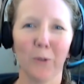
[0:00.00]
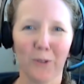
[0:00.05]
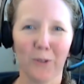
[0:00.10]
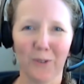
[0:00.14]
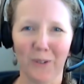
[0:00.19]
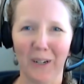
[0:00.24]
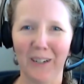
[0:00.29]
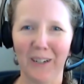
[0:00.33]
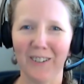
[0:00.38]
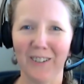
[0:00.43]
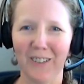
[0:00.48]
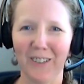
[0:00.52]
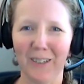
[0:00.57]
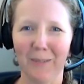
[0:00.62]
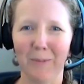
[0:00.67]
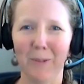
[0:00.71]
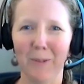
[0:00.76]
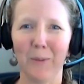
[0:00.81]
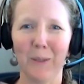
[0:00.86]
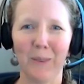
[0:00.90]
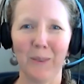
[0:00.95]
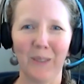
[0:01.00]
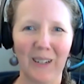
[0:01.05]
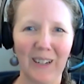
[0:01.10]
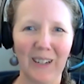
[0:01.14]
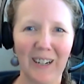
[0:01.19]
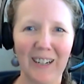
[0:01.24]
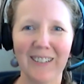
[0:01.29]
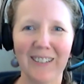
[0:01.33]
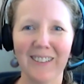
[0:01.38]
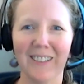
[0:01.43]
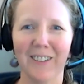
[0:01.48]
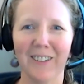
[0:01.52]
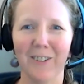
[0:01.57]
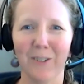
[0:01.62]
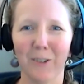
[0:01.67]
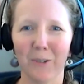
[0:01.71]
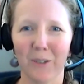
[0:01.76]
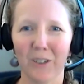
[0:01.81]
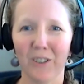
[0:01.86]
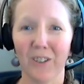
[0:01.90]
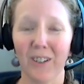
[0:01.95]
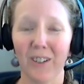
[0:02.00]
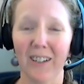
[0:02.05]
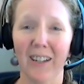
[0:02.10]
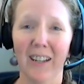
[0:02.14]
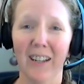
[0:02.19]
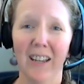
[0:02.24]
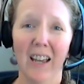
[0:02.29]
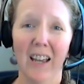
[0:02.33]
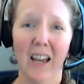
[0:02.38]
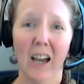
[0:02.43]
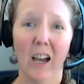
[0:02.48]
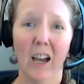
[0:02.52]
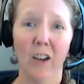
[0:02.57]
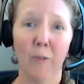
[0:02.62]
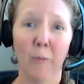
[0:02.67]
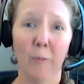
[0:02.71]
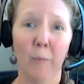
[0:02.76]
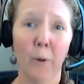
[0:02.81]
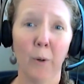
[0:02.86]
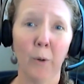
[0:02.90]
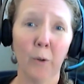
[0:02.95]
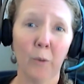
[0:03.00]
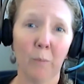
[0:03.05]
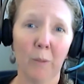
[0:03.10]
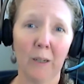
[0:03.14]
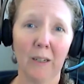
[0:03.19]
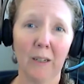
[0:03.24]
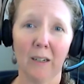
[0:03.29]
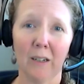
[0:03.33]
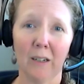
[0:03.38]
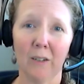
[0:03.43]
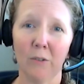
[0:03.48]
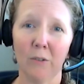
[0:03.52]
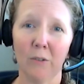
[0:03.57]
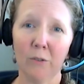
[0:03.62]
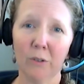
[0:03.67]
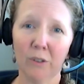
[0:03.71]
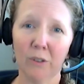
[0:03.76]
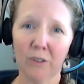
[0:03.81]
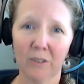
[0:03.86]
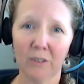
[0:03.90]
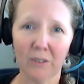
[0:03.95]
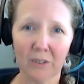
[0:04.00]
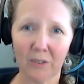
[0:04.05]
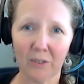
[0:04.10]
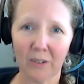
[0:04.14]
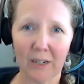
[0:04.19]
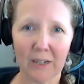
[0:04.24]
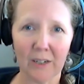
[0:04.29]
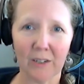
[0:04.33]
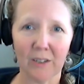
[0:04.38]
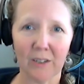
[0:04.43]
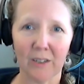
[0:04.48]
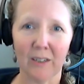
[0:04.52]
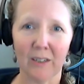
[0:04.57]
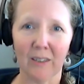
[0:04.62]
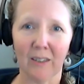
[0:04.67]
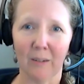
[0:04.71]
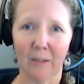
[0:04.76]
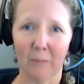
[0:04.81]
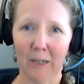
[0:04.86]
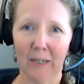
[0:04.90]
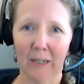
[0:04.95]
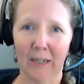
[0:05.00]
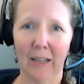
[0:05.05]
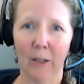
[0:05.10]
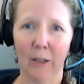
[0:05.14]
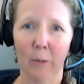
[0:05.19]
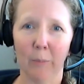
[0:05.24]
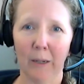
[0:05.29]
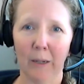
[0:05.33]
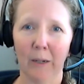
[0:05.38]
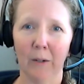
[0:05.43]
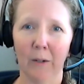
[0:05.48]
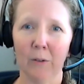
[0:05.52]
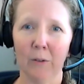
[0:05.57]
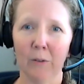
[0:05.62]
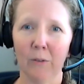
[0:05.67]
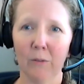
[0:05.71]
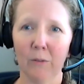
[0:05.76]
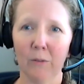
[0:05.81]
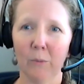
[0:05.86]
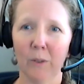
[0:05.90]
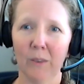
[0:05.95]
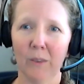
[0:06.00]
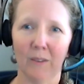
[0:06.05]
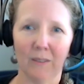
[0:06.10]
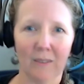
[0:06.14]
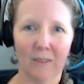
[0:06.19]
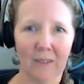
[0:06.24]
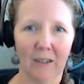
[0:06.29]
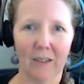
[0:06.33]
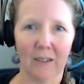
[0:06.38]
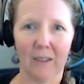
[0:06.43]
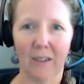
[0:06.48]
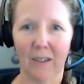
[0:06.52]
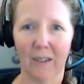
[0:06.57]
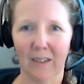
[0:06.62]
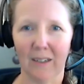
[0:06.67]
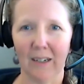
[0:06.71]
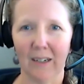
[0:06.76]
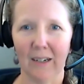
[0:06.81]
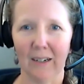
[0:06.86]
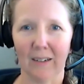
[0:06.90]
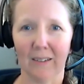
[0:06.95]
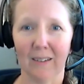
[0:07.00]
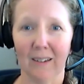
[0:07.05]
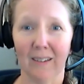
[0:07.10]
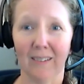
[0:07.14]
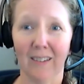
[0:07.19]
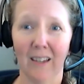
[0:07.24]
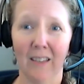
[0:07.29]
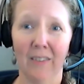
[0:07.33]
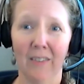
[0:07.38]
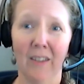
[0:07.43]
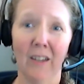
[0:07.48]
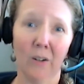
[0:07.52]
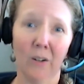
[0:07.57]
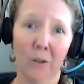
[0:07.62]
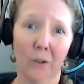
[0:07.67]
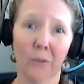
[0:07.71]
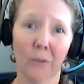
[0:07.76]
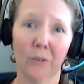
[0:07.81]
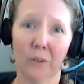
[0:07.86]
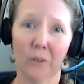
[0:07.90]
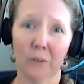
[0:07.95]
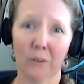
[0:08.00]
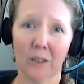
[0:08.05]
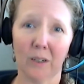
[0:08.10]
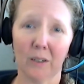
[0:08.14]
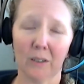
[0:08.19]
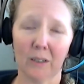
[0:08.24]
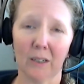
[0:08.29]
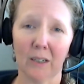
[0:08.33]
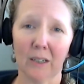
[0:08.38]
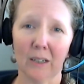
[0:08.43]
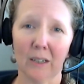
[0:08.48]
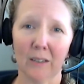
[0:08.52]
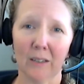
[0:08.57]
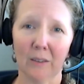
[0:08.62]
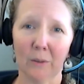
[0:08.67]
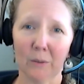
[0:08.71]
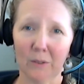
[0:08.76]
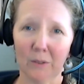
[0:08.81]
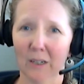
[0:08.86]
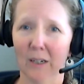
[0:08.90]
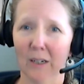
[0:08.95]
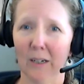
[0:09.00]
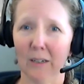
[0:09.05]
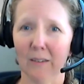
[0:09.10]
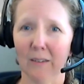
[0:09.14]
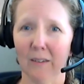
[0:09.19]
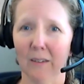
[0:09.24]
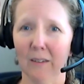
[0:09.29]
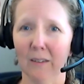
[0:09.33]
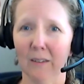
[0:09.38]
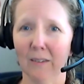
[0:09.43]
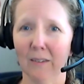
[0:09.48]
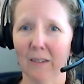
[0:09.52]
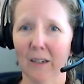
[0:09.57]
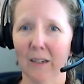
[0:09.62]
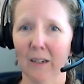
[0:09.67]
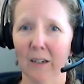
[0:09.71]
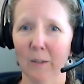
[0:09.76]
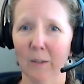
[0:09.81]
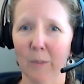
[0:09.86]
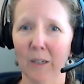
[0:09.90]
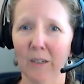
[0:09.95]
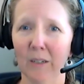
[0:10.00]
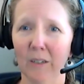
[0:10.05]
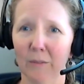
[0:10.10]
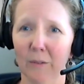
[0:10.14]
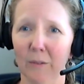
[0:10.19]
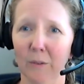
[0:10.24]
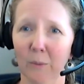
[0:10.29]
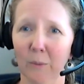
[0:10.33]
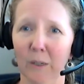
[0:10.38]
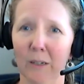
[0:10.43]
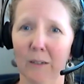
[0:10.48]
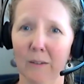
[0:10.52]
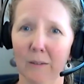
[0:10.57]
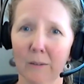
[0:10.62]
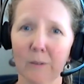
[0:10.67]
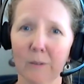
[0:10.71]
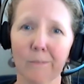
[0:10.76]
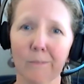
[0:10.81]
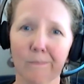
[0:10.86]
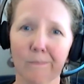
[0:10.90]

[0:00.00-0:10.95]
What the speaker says: strategy between the gut and nutrition, of both picking a nutritional strategy that might help out with this gut-kidney axis and then also targeting those toxins in different ways.